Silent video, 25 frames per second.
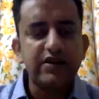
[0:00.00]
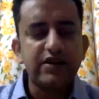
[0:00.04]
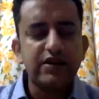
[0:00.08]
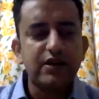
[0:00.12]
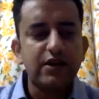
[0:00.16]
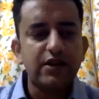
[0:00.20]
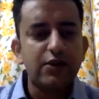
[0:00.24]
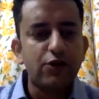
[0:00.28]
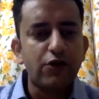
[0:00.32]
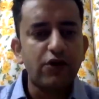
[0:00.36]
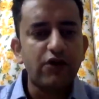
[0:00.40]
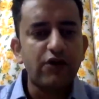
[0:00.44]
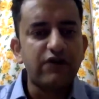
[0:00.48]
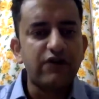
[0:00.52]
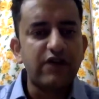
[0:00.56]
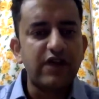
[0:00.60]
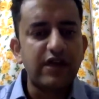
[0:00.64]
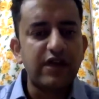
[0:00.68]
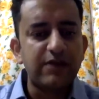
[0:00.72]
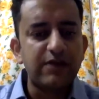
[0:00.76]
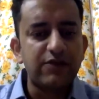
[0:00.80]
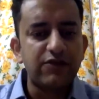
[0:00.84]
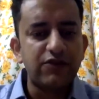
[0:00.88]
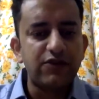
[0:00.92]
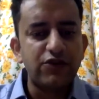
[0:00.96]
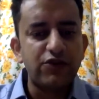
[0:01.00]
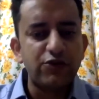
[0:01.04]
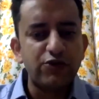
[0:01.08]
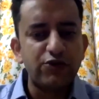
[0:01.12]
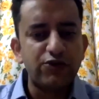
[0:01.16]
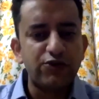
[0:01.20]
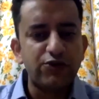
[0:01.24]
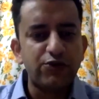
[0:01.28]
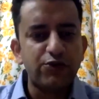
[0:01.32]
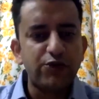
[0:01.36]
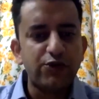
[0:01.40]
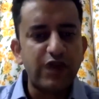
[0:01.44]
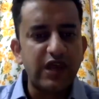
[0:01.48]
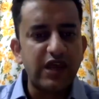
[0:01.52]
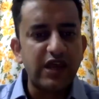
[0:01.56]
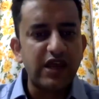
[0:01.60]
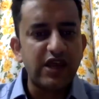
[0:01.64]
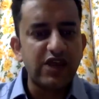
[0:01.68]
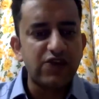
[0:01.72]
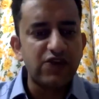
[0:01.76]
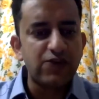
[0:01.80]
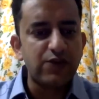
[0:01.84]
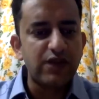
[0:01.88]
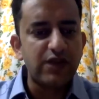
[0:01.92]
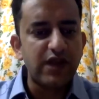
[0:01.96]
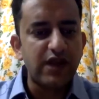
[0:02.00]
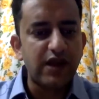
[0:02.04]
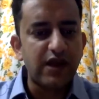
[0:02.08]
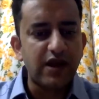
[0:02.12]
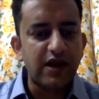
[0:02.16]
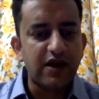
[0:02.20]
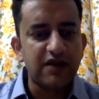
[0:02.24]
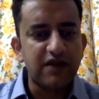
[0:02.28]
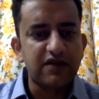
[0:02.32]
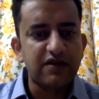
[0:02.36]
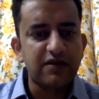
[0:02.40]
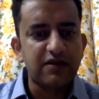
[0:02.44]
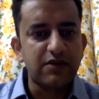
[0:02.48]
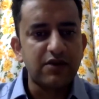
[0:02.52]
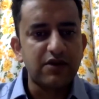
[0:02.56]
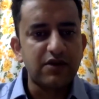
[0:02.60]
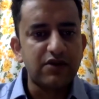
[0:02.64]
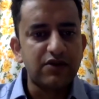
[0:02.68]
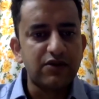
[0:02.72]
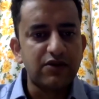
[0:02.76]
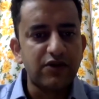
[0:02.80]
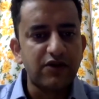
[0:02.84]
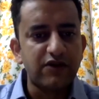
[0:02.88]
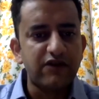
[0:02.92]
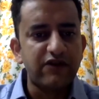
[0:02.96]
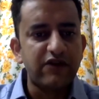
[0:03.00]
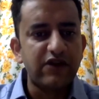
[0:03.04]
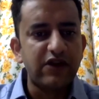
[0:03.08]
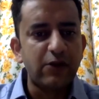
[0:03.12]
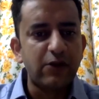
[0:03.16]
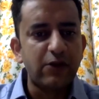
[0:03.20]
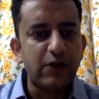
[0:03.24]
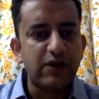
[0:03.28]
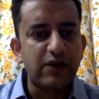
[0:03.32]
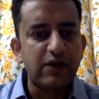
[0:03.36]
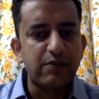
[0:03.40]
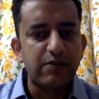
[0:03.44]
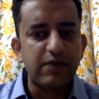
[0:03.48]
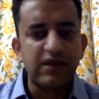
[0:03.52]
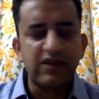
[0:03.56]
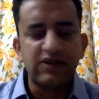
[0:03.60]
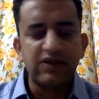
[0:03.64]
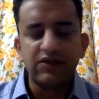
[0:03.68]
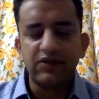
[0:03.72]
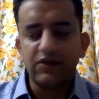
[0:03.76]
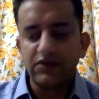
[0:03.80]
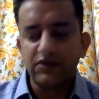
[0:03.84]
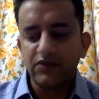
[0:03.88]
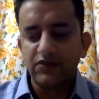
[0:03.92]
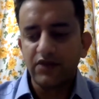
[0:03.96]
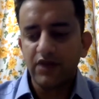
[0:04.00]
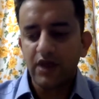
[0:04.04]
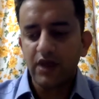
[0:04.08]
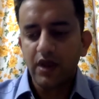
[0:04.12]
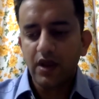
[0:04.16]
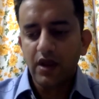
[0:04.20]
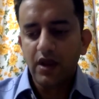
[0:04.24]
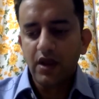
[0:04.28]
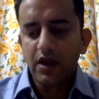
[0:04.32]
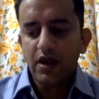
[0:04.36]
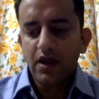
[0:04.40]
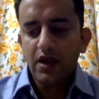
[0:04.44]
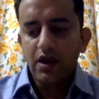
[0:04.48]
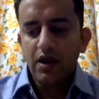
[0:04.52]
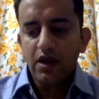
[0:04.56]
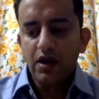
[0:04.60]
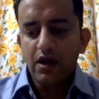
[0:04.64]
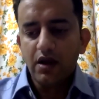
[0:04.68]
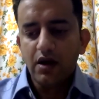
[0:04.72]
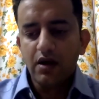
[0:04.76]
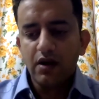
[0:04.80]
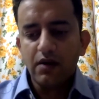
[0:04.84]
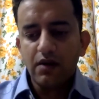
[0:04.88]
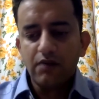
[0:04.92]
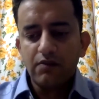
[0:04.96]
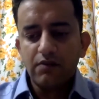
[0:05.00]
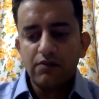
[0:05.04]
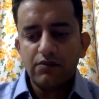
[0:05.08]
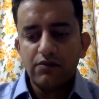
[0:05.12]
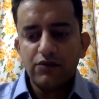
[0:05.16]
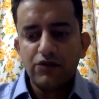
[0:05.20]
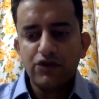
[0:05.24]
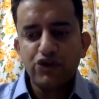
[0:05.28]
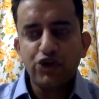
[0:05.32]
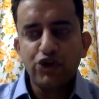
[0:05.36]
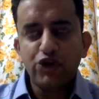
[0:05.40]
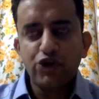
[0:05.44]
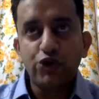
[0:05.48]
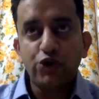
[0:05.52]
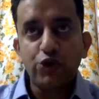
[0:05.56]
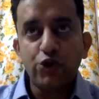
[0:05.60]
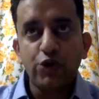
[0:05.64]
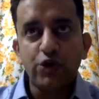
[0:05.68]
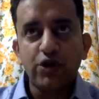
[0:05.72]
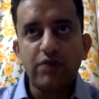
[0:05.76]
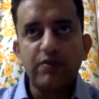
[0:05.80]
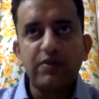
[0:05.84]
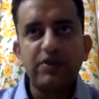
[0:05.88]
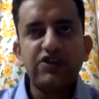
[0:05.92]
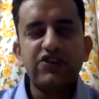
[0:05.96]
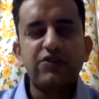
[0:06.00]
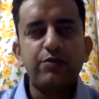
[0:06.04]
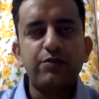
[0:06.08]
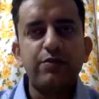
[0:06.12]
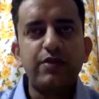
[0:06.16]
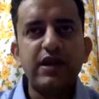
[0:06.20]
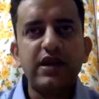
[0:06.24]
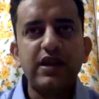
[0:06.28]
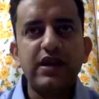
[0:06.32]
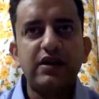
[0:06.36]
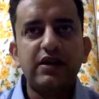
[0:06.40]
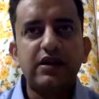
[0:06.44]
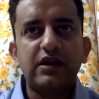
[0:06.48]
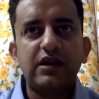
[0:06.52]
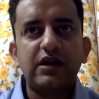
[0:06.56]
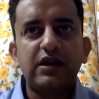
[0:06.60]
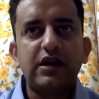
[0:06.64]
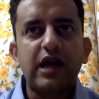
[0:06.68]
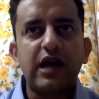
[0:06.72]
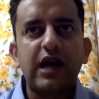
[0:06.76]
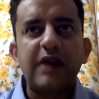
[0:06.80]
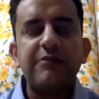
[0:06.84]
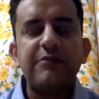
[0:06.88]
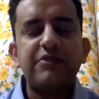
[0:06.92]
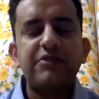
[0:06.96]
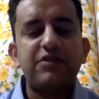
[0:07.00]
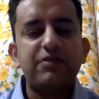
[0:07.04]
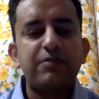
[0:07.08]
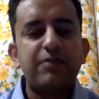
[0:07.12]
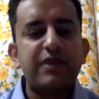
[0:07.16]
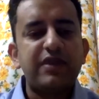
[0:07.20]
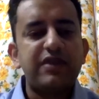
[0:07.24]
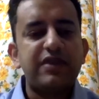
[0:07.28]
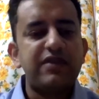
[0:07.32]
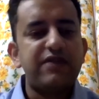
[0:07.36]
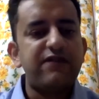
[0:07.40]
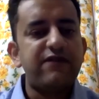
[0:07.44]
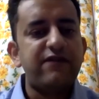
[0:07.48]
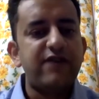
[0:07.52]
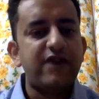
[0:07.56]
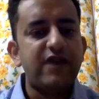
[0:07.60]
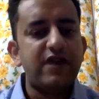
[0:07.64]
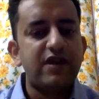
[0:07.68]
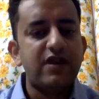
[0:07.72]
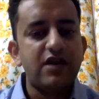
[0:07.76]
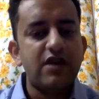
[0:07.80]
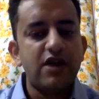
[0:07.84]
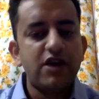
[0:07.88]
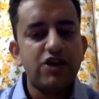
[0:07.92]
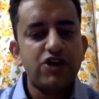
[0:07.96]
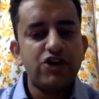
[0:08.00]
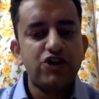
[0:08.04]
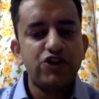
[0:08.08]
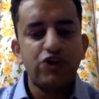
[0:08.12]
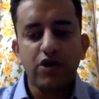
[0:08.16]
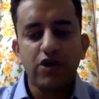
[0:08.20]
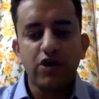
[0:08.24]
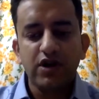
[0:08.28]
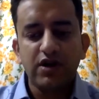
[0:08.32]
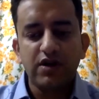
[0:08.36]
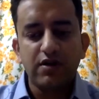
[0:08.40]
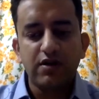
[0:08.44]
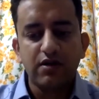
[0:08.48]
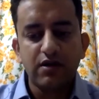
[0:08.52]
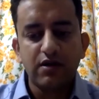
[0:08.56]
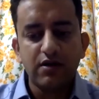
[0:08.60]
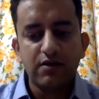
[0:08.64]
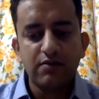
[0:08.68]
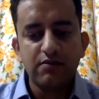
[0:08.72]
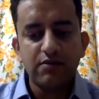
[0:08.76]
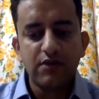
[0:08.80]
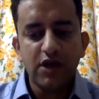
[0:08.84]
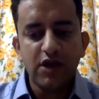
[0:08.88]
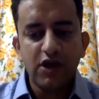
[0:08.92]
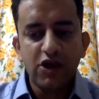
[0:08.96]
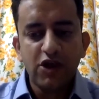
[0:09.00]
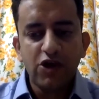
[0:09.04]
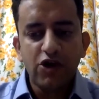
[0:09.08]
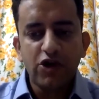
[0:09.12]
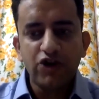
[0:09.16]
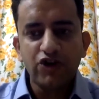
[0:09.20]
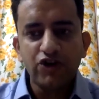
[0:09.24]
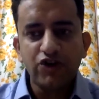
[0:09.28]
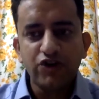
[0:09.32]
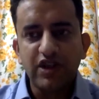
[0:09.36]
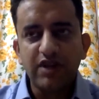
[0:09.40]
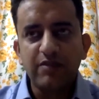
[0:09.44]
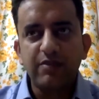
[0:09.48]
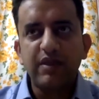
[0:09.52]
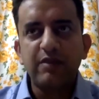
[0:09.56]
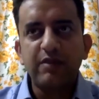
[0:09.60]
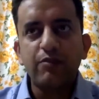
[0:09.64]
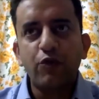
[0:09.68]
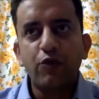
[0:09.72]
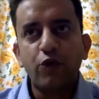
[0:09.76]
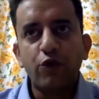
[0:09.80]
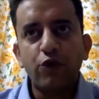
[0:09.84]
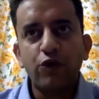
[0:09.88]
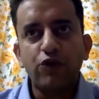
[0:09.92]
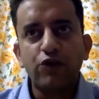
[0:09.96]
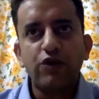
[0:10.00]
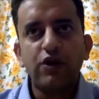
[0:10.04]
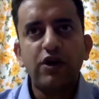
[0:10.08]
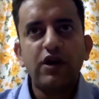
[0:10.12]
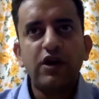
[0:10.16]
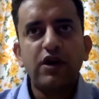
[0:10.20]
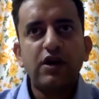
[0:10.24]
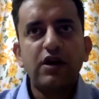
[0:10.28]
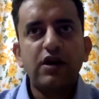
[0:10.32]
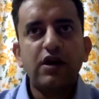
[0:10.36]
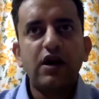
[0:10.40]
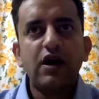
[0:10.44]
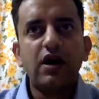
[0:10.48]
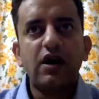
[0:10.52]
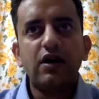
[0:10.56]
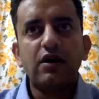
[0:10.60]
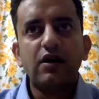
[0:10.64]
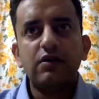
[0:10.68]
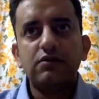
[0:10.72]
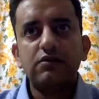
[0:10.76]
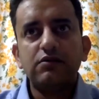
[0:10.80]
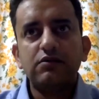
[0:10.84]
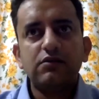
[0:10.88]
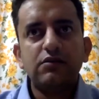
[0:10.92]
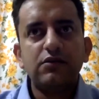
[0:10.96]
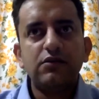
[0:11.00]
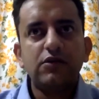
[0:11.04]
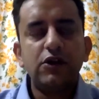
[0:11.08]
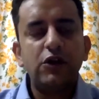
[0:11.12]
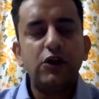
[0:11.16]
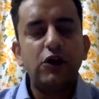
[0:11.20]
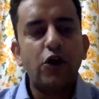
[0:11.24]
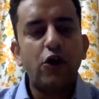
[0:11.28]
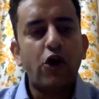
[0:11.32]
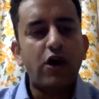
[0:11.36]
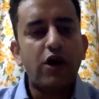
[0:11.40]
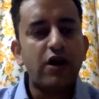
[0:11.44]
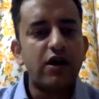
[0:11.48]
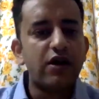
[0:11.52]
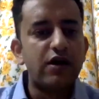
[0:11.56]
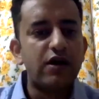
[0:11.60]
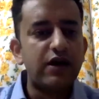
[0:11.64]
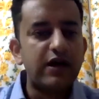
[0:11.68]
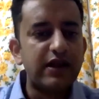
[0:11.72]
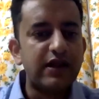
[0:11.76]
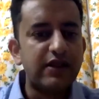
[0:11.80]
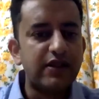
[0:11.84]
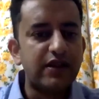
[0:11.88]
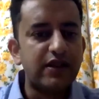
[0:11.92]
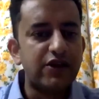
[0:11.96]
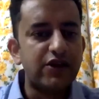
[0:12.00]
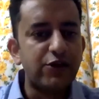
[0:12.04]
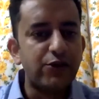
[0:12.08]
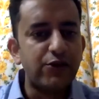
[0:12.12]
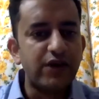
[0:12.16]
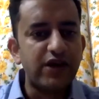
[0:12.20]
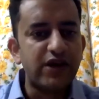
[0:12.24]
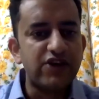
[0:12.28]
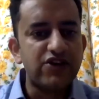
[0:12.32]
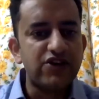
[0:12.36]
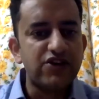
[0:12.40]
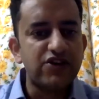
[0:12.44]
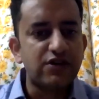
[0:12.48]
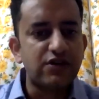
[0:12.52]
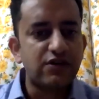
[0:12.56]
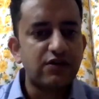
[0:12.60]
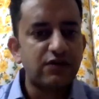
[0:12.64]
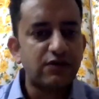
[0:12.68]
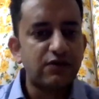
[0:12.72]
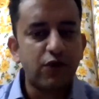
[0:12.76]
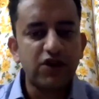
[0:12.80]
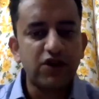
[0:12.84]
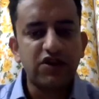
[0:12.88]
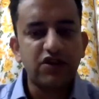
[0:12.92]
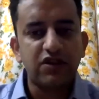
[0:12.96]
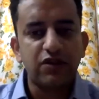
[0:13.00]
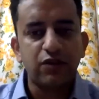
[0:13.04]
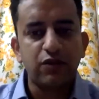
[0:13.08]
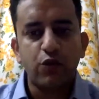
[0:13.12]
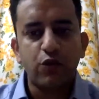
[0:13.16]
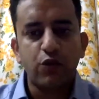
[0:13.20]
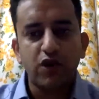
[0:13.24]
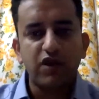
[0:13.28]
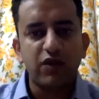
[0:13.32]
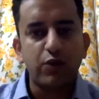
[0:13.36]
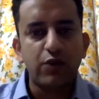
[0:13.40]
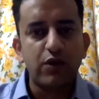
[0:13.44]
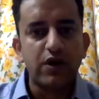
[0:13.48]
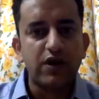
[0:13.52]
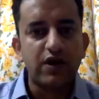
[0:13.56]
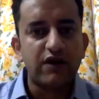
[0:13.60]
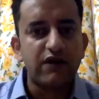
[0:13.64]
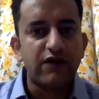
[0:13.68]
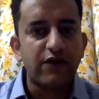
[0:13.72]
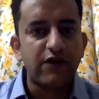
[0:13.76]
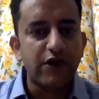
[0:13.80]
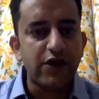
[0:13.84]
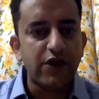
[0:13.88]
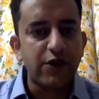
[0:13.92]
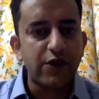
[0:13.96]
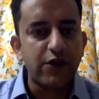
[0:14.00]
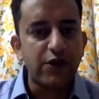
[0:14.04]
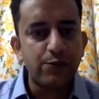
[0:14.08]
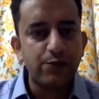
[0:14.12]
that a lot of games use to engage with their customers on a frequent basis. Should tournaments be time specific, short term, or should they be more longer in the duration? What's worked for you?